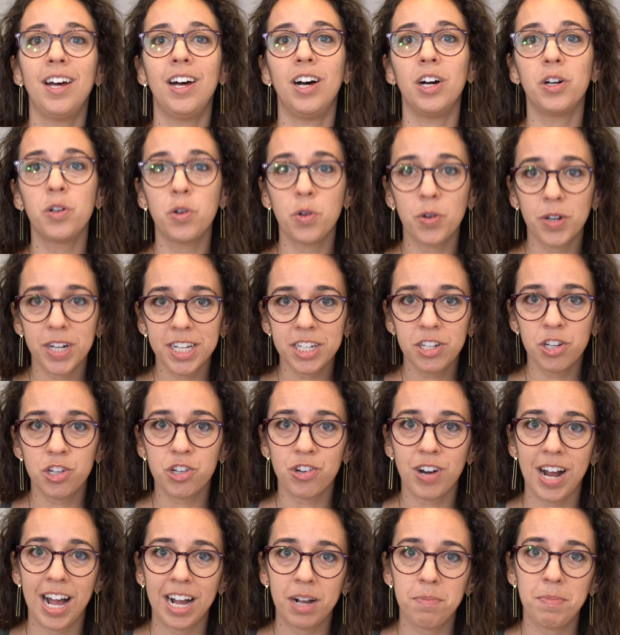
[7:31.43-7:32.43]
According to
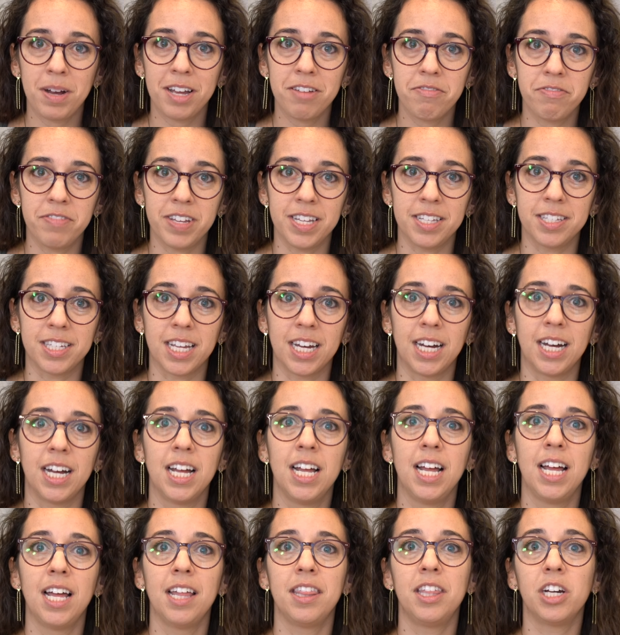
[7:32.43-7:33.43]
Track My Visa,
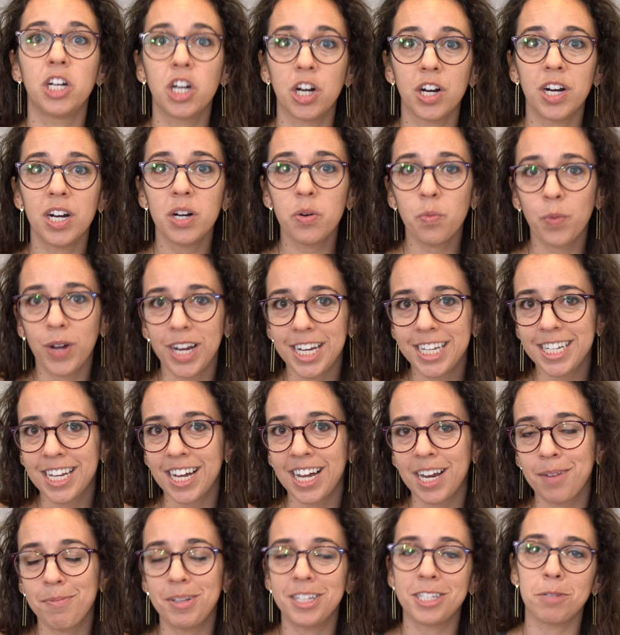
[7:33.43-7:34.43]
the current wait
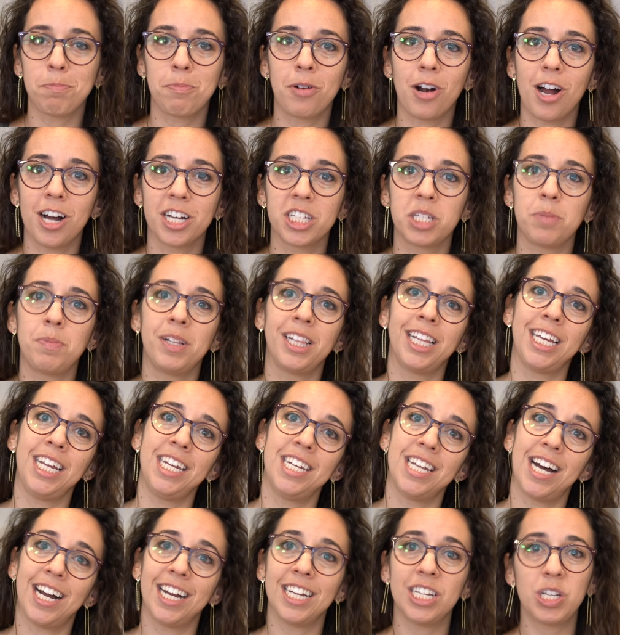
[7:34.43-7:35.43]
time is approximately
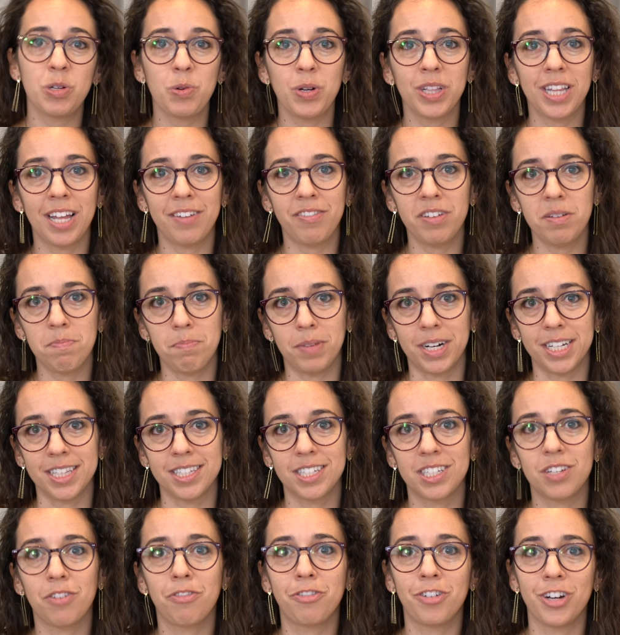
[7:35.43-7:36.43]
9 to 11
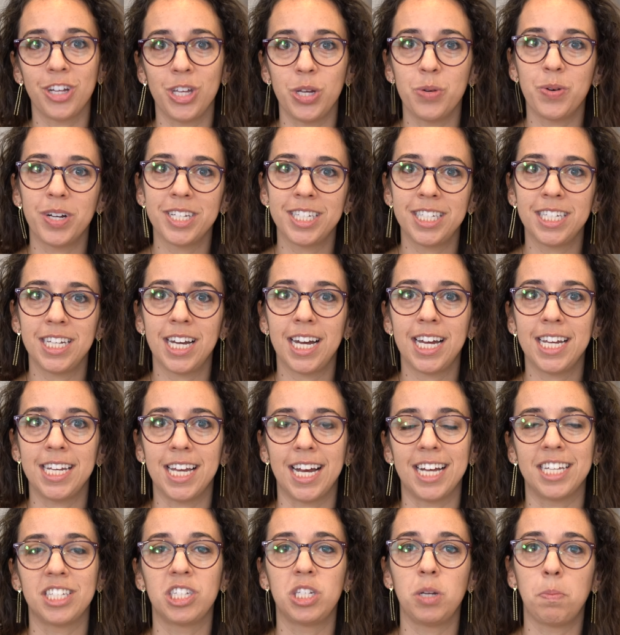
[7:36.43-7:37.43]
months for
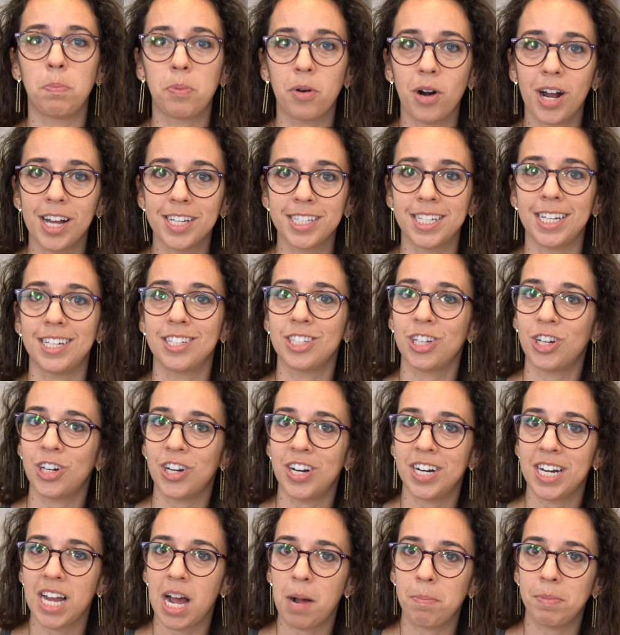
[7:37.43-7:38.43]
USCIS to process
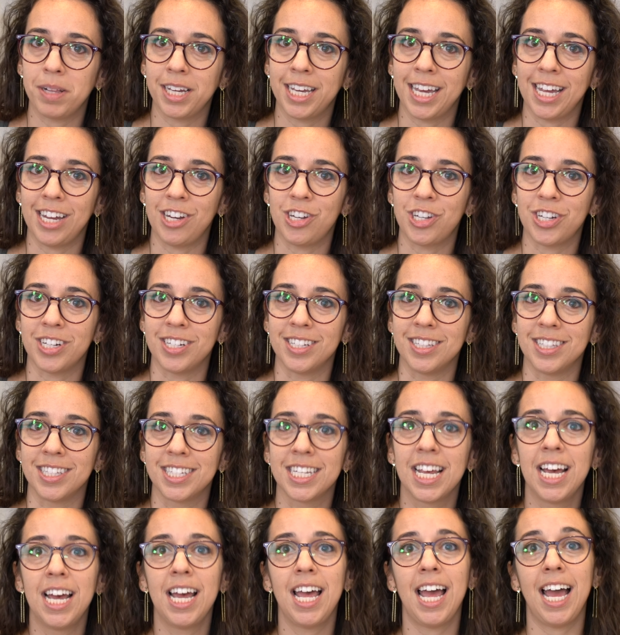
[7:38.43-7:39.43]
current
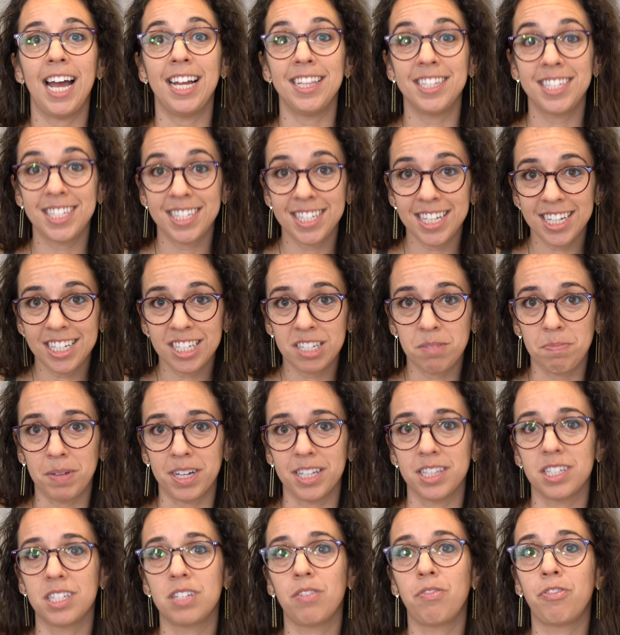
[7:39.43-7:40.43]
applications and 6
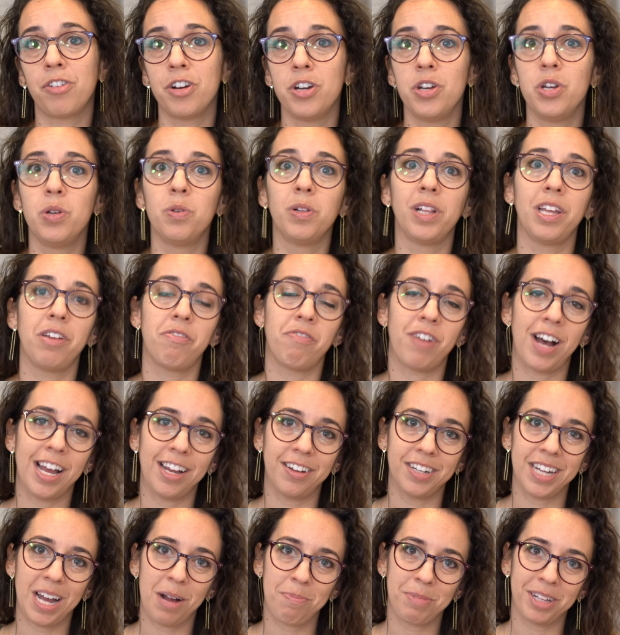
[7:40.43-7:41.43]
months for newly
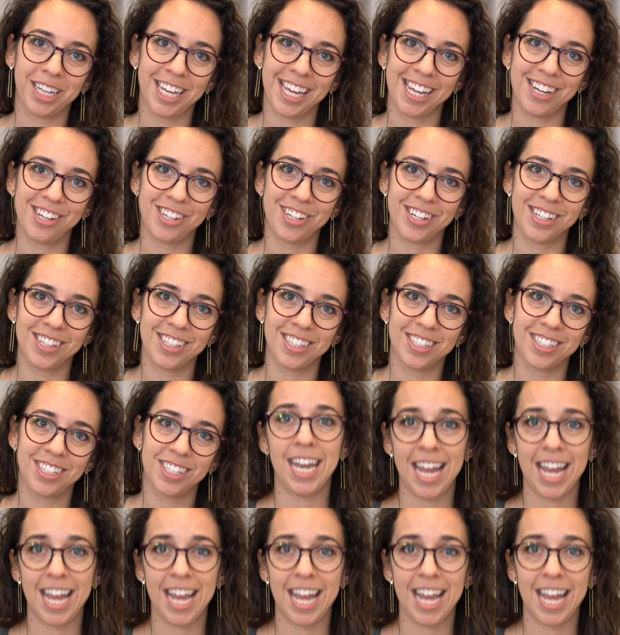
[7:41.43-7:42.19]
filed applications.